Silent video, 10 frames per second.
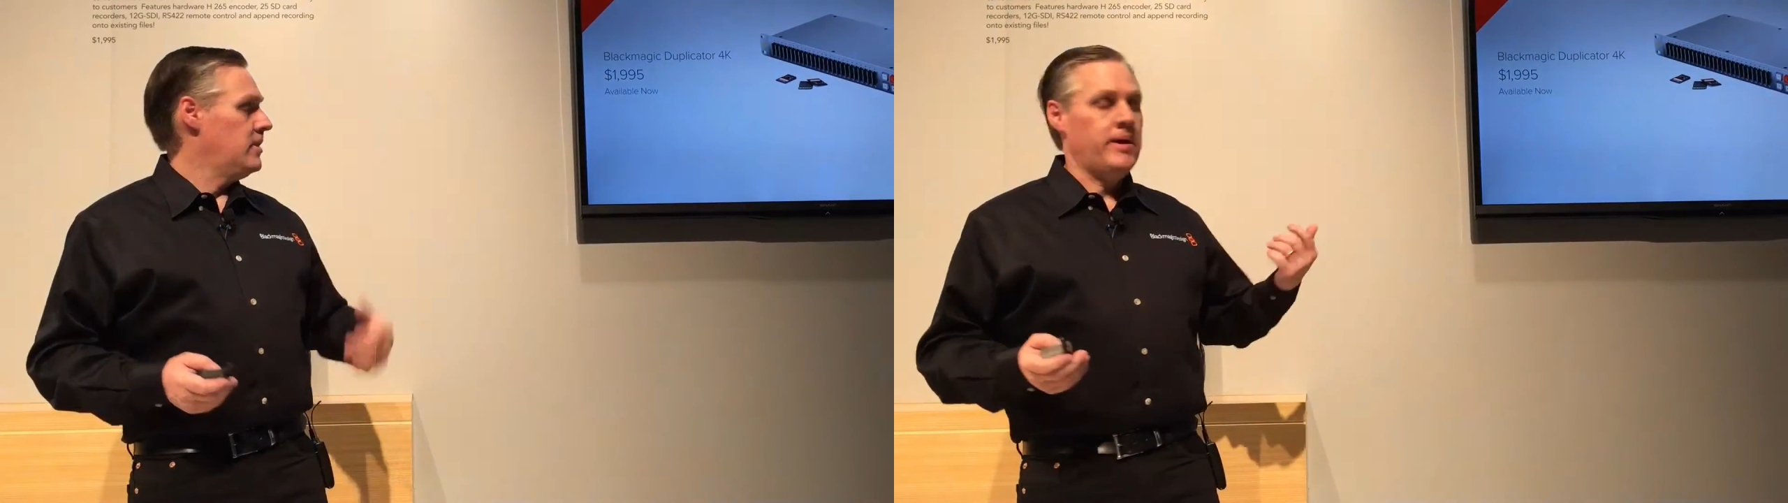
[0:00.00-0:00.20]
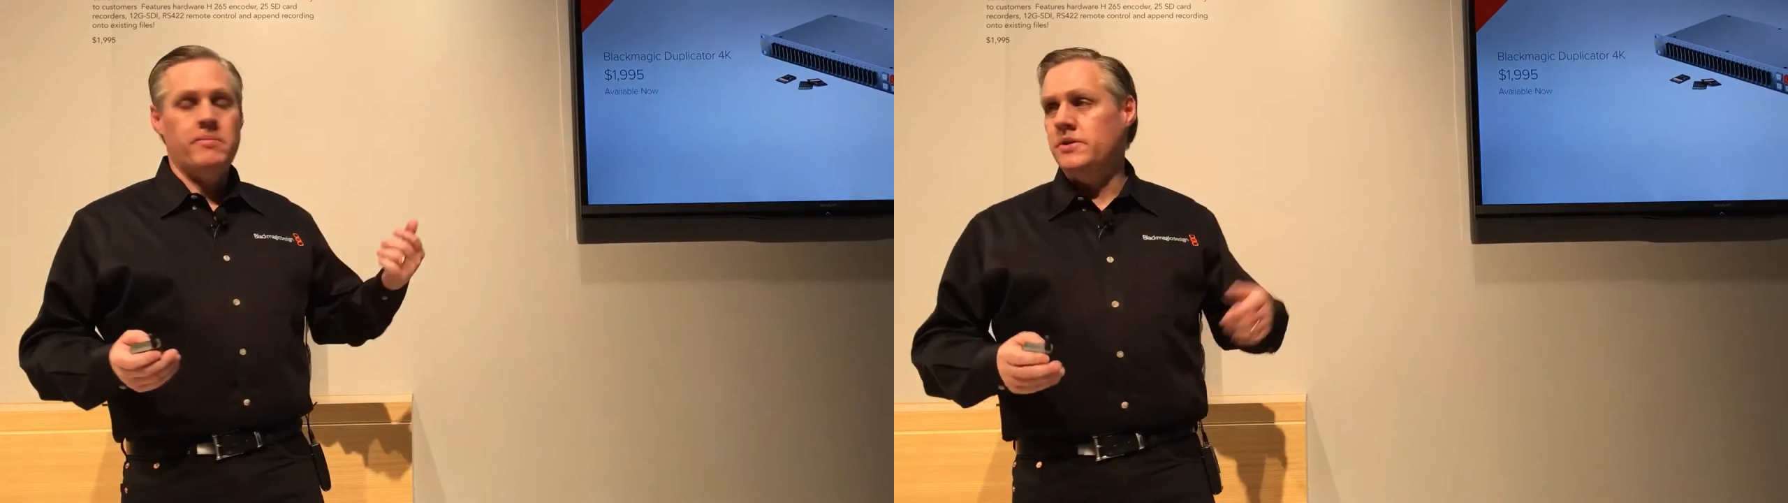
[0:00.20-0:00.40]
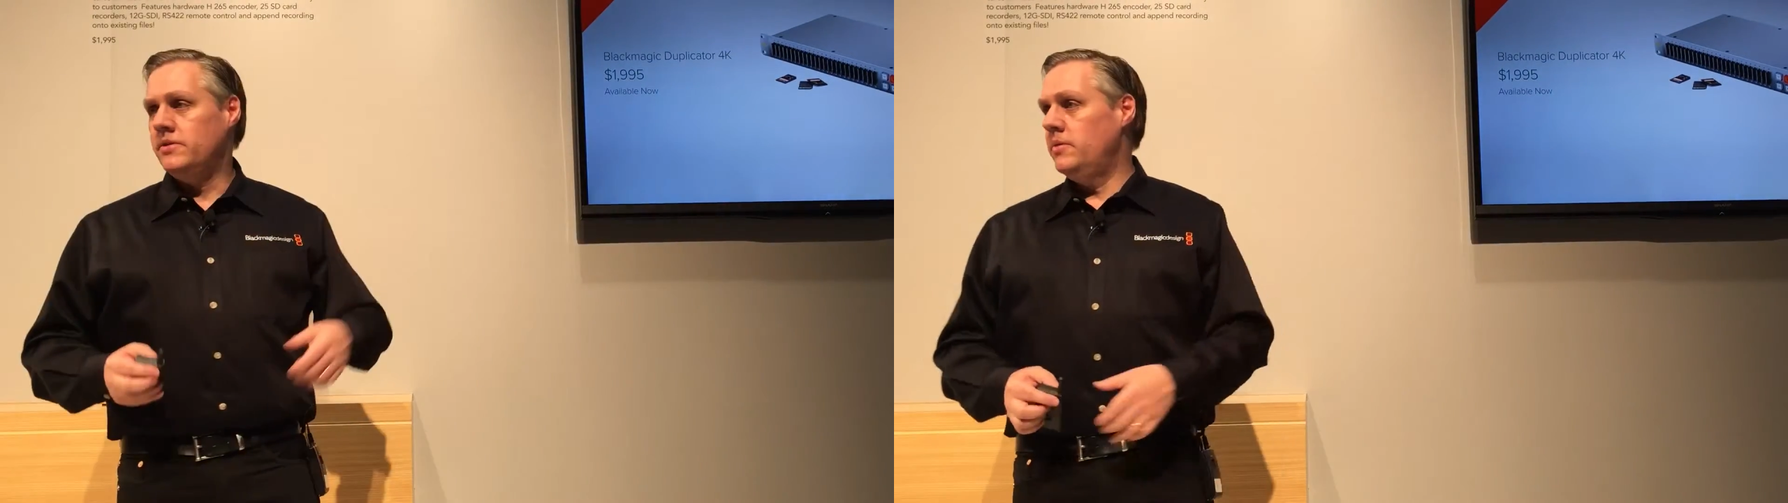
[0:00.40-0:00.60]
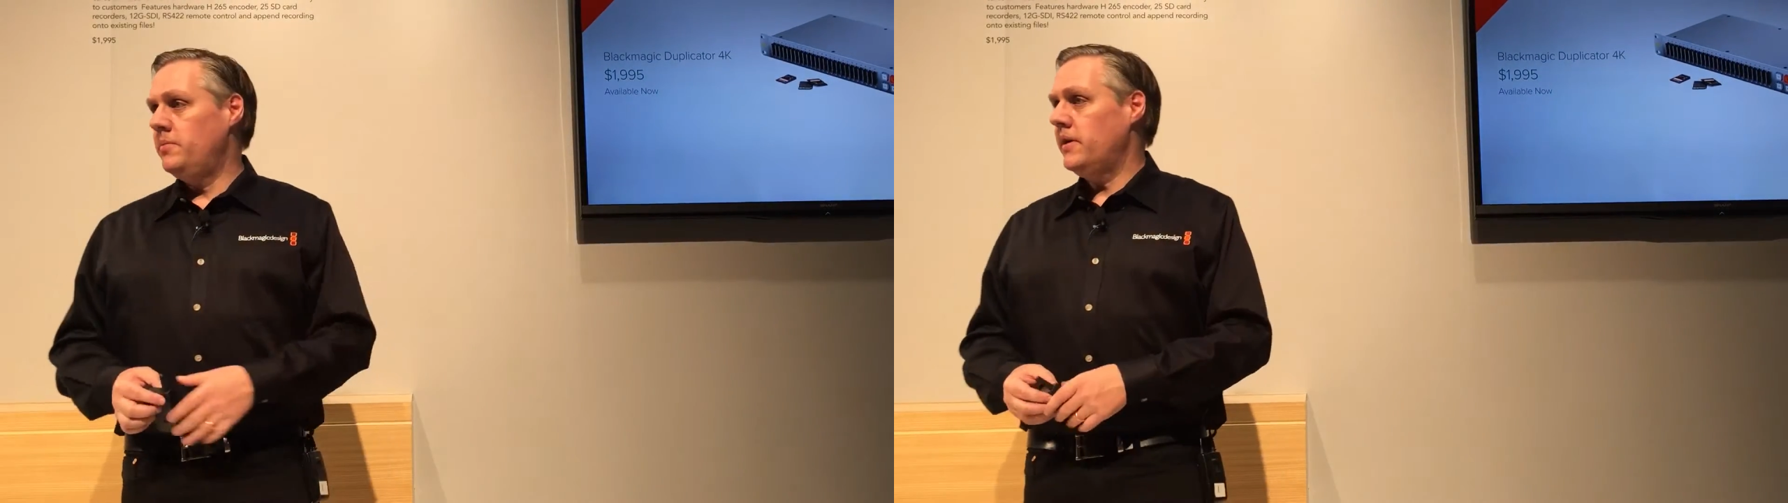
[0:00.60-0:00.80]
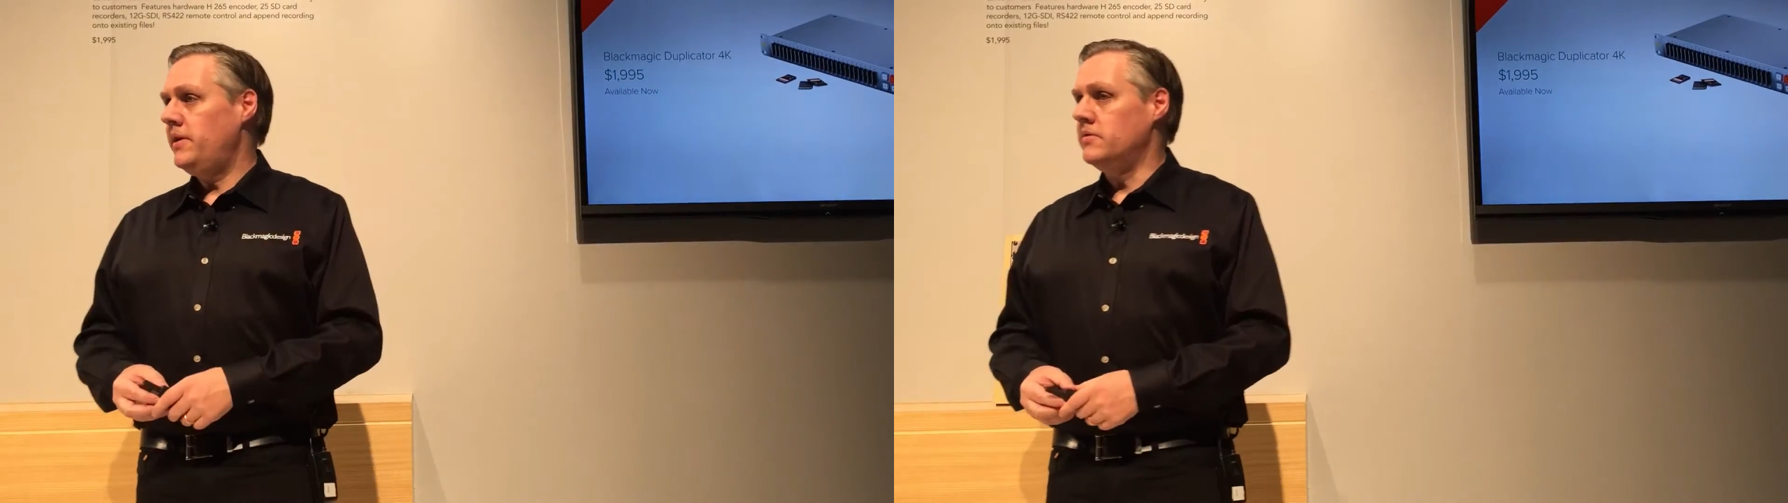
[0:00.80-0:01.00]
So the
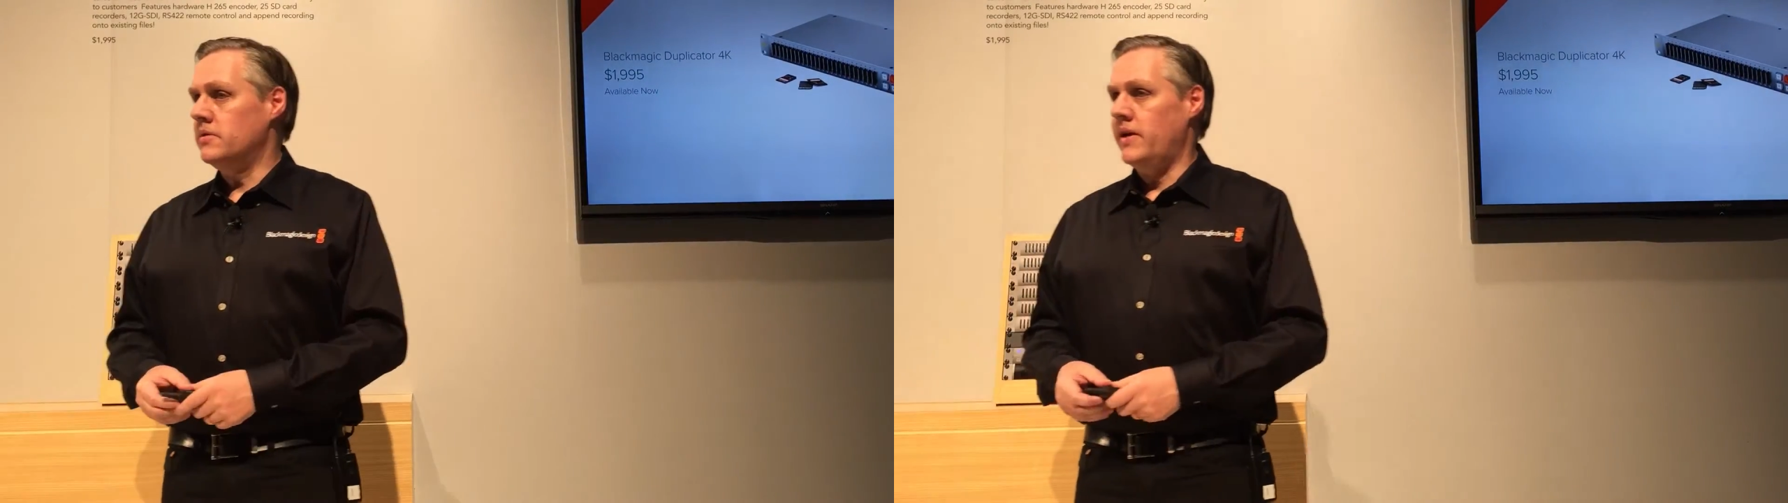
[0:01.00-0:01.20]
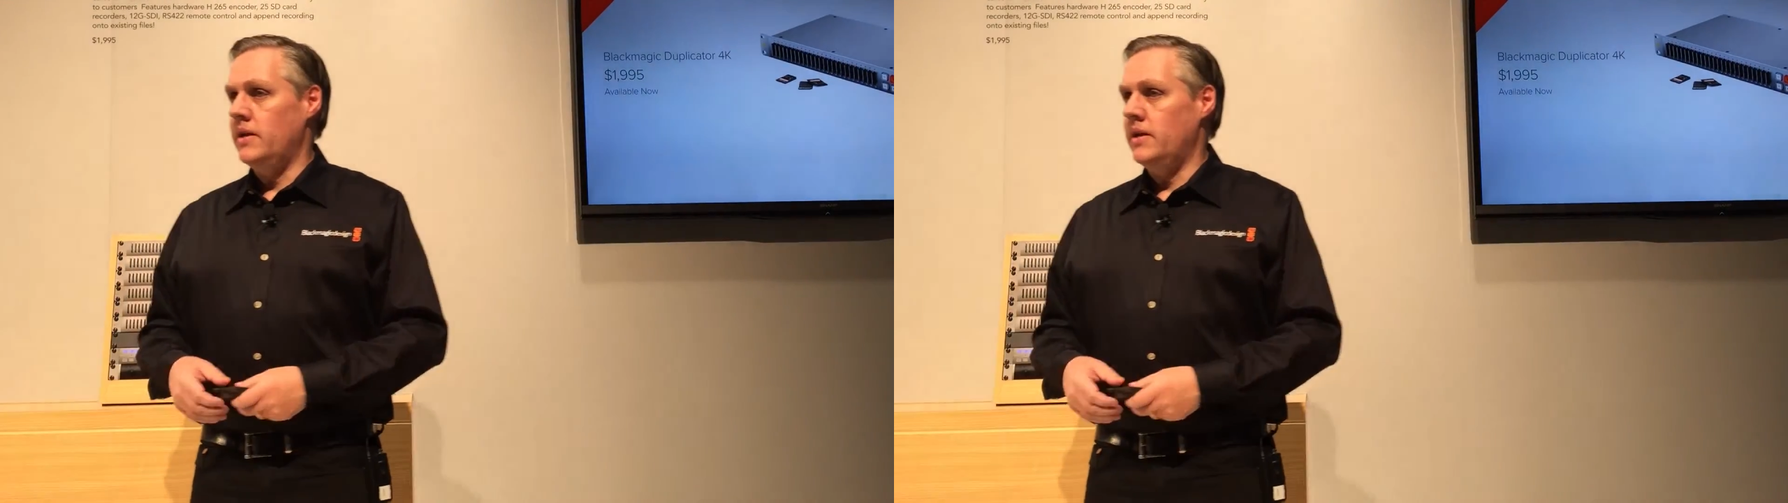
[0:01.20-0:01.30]
Blackmagic Duplicator is